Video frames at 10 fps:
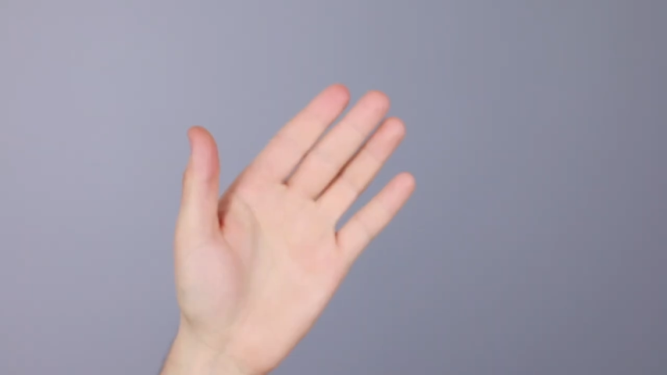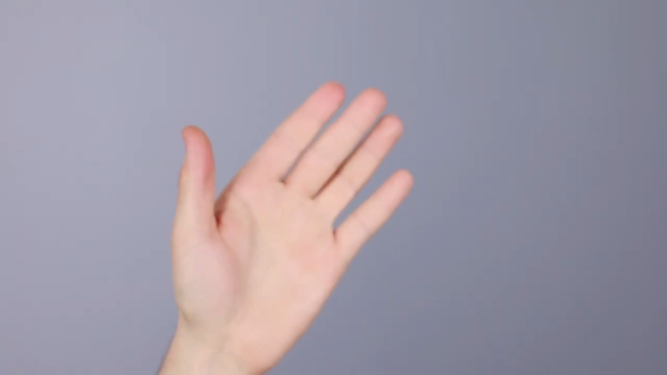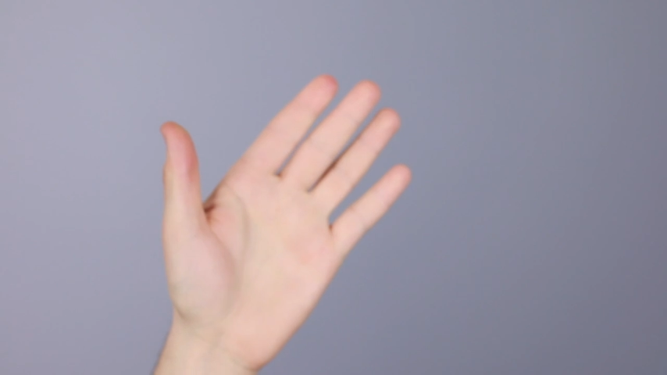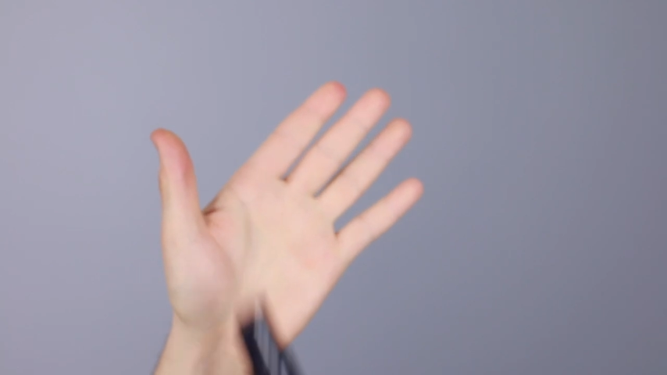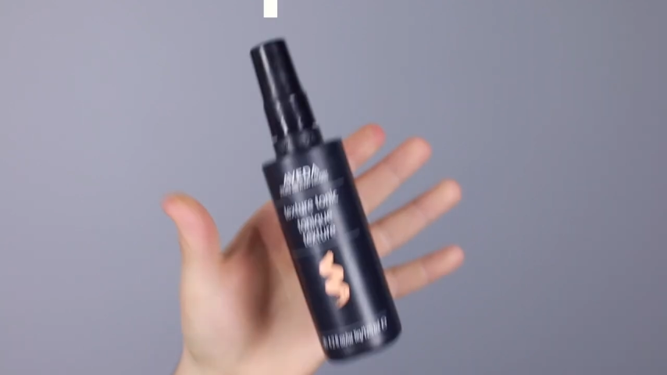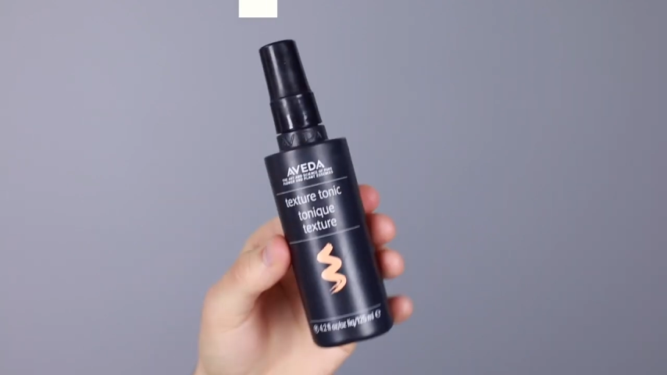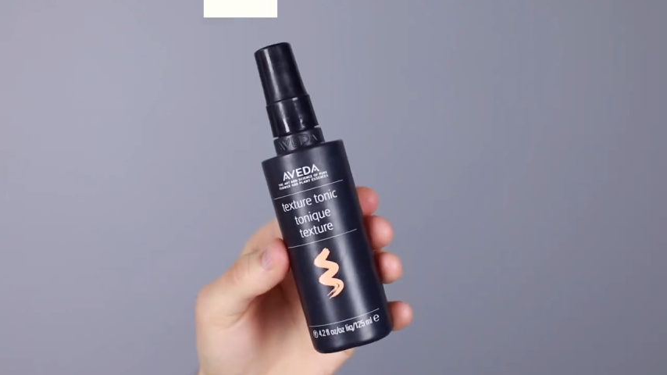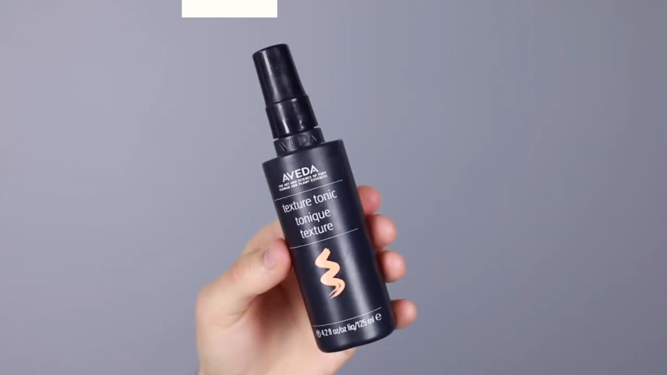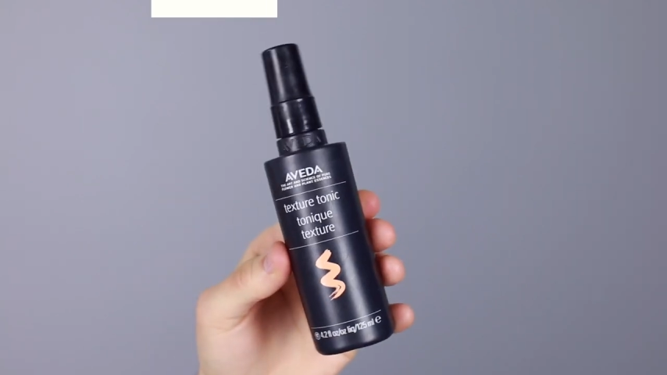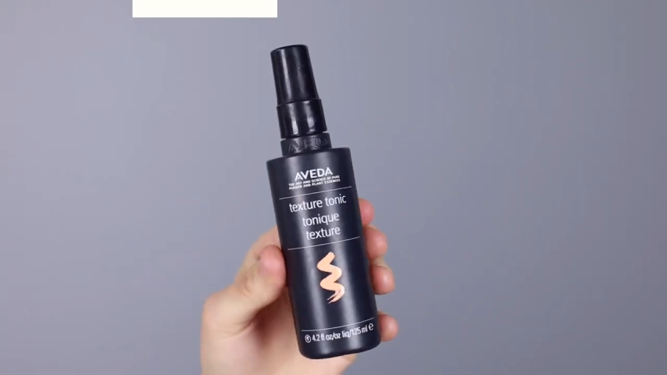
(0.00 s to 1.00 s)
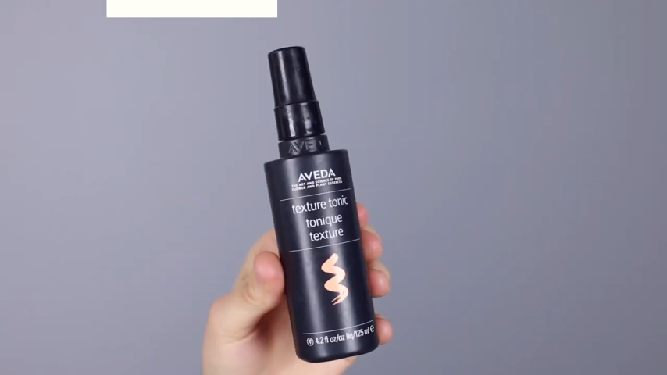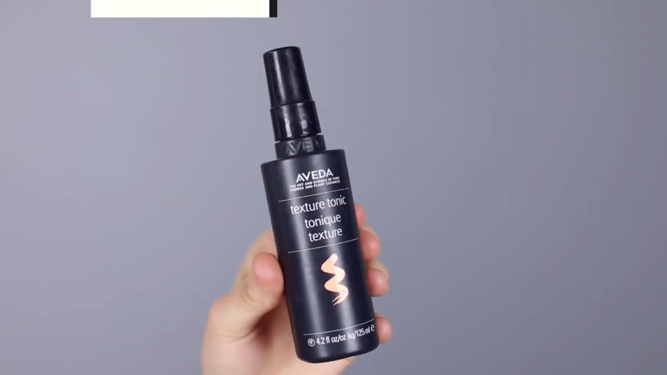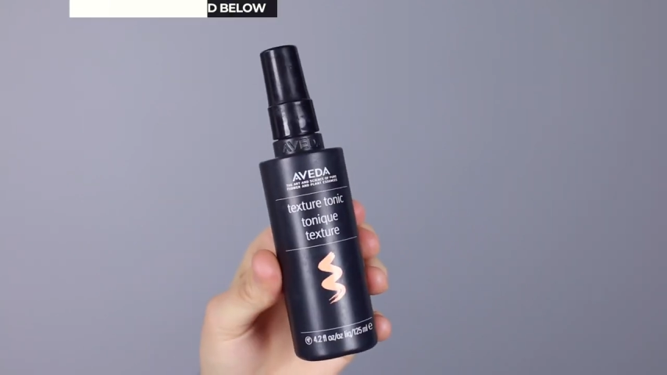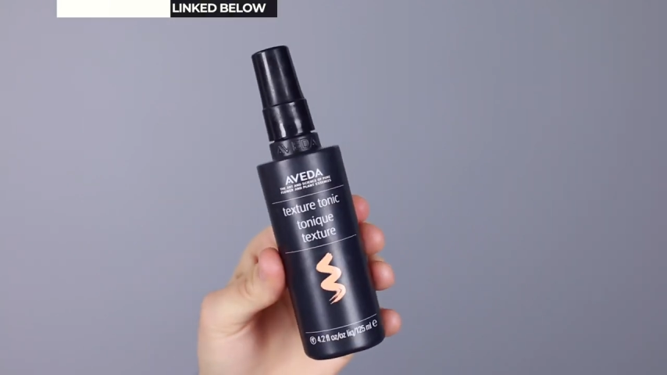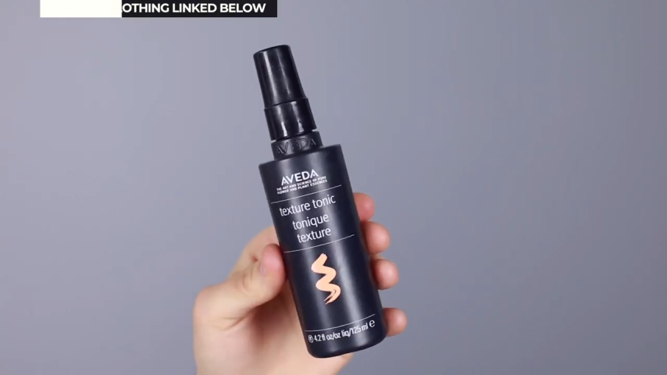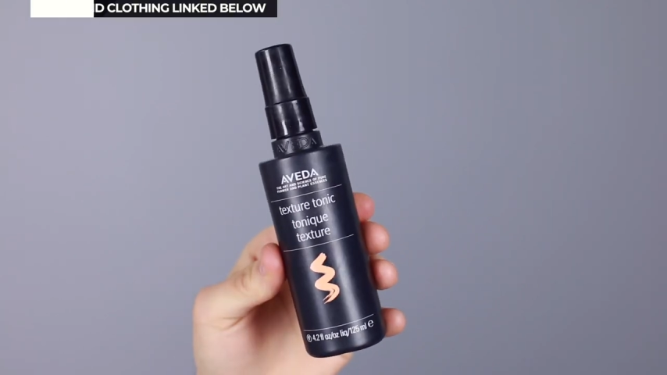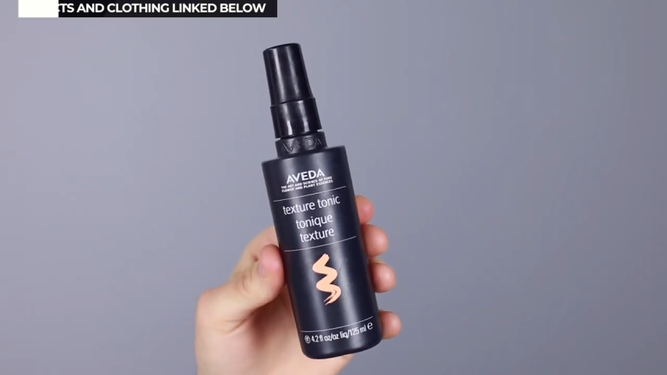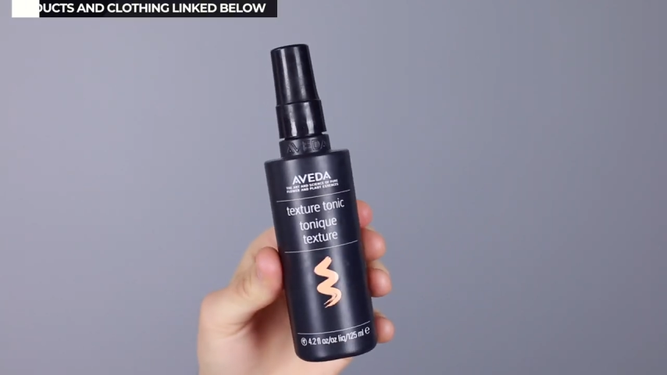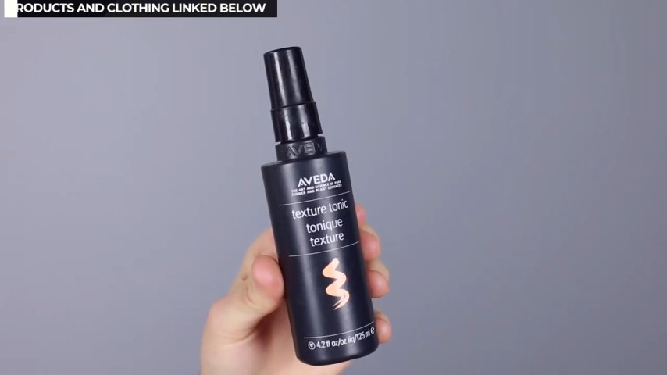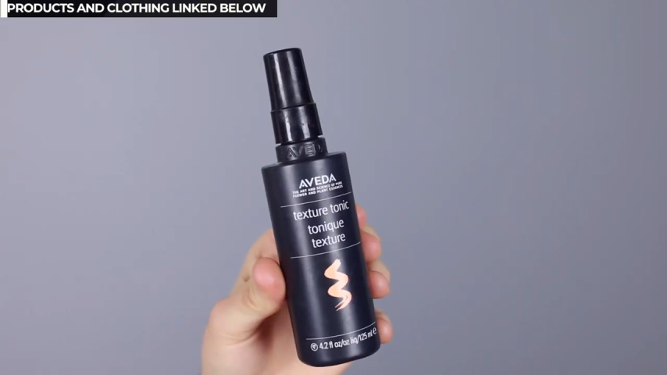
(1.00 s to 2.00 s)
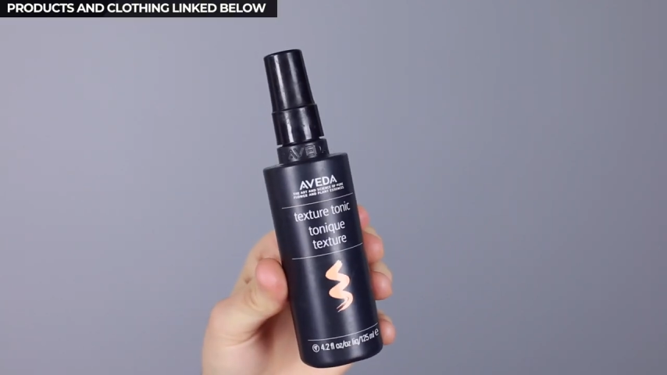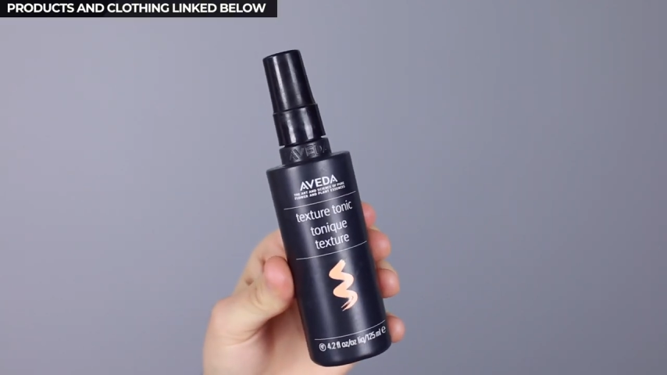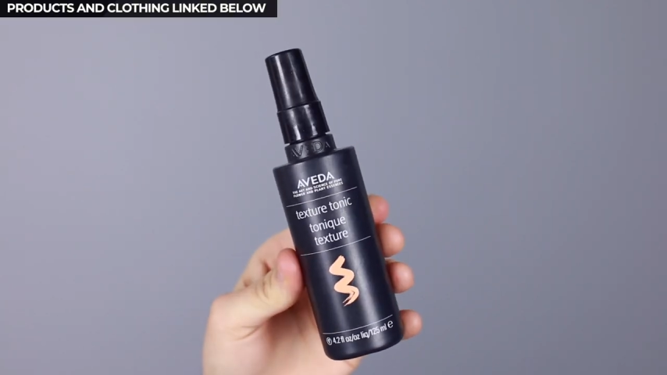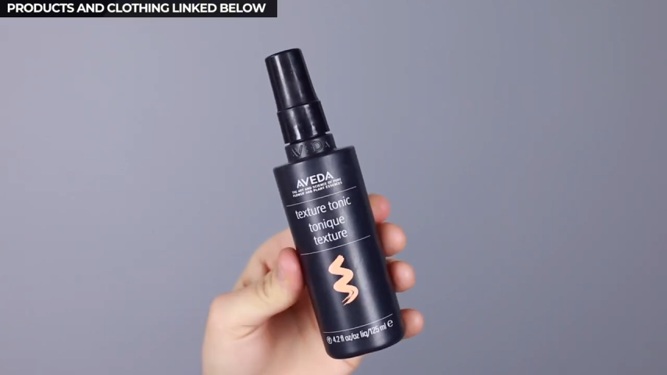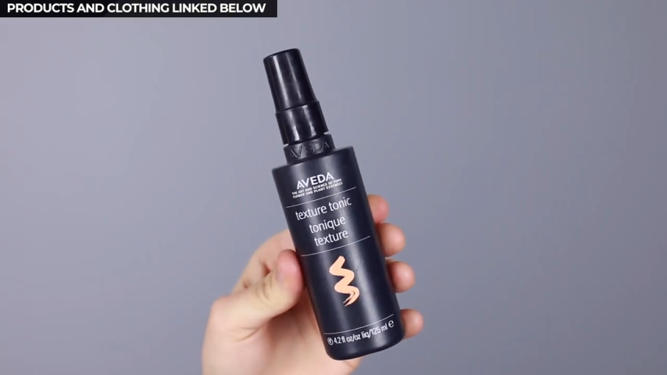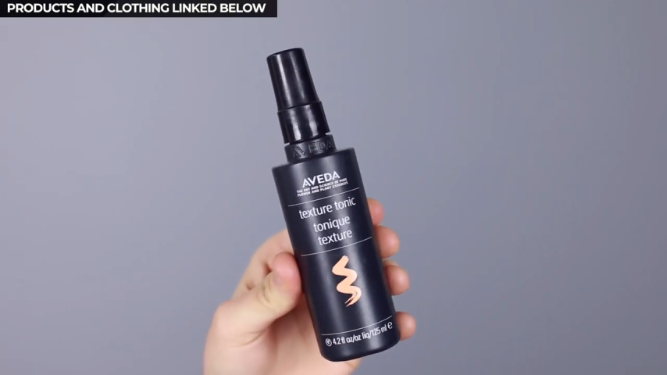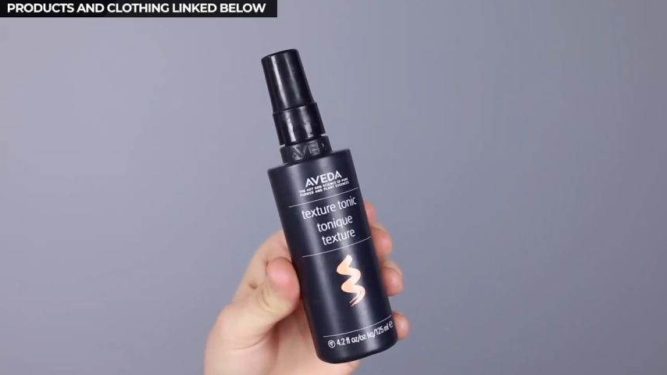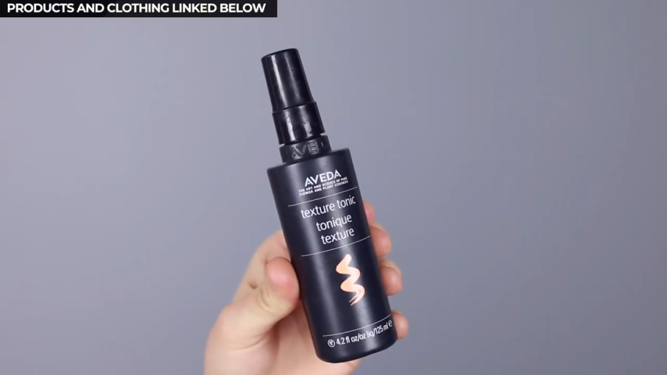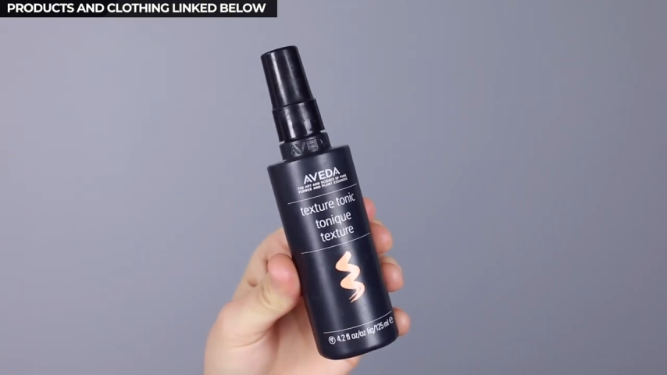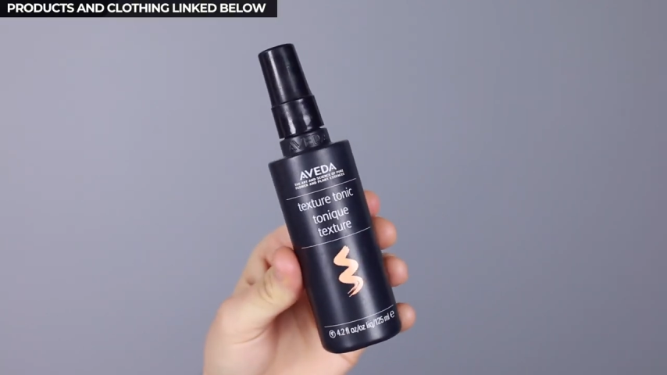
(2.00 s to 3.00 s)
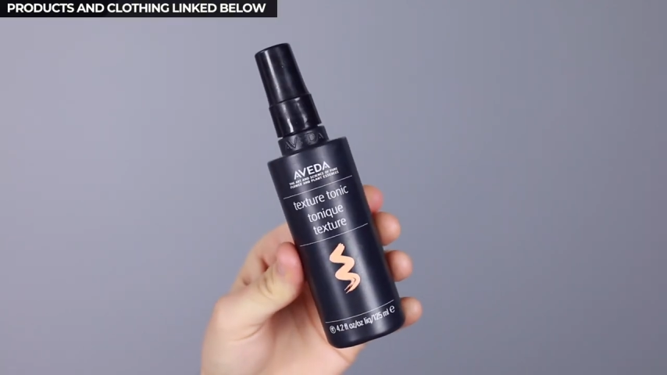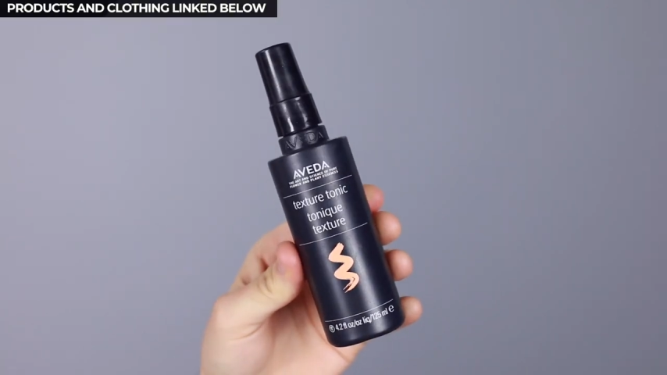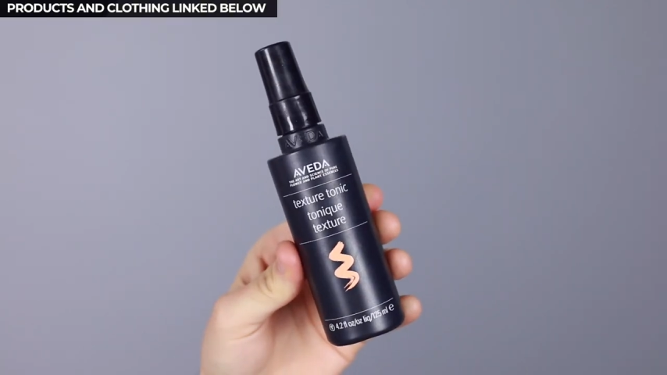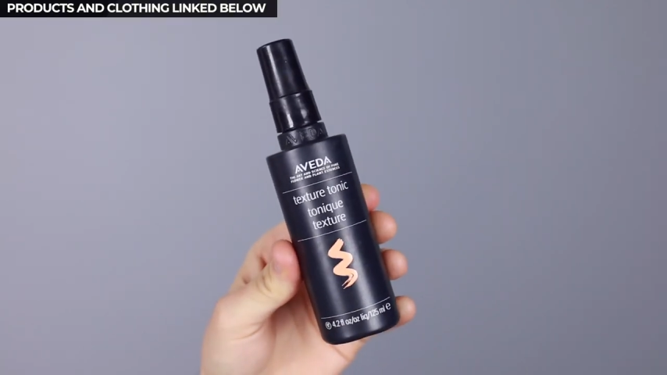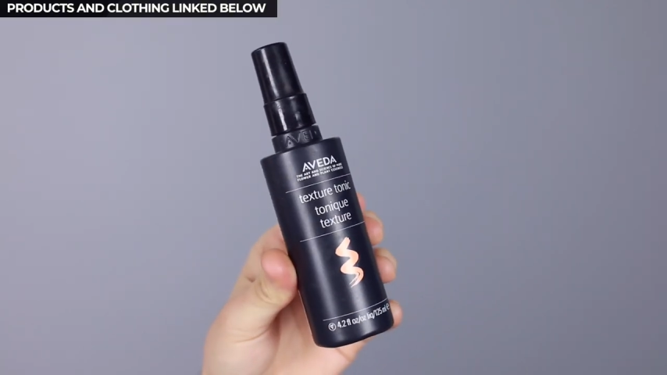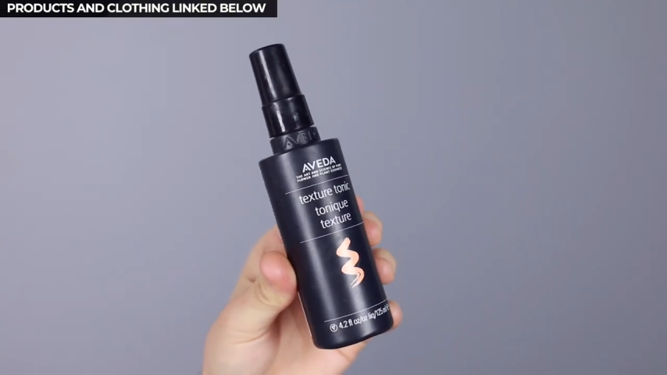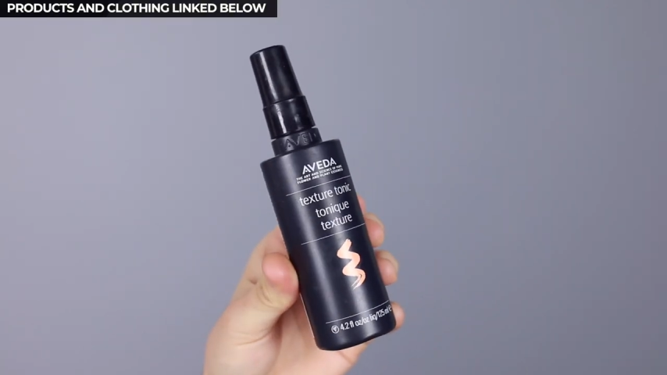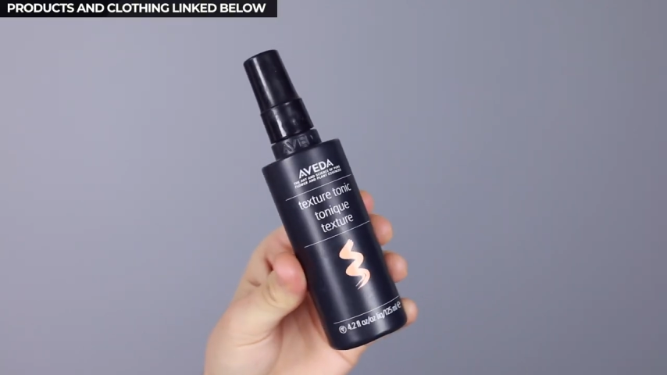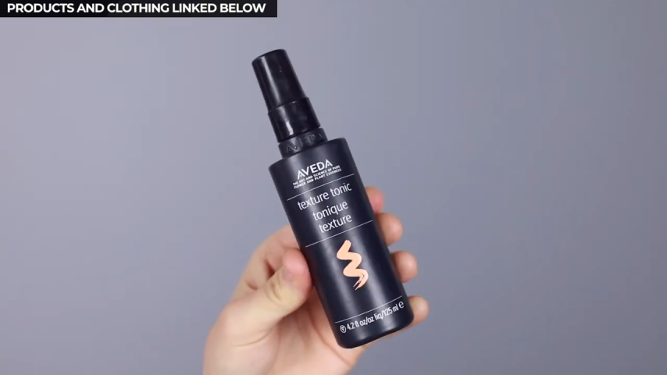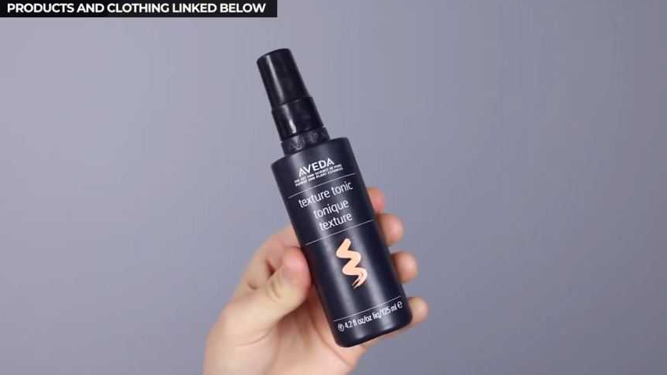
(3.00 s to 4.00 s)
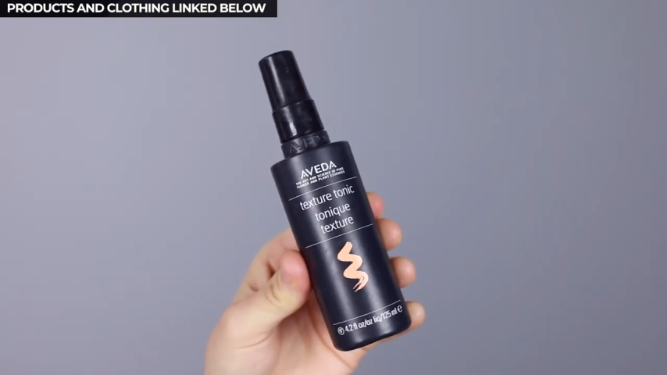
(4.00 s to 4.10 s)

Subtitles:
[unreadable: no face in view]